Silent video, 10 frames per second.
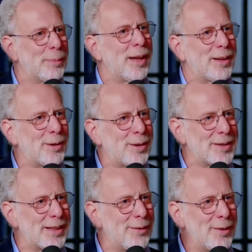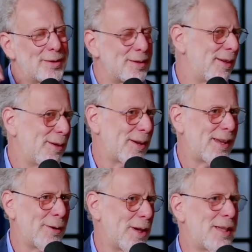blood glucose levels,
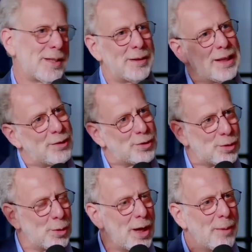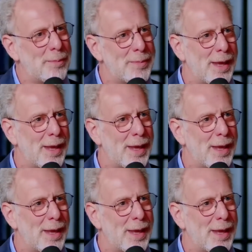your insulin levels shoot up.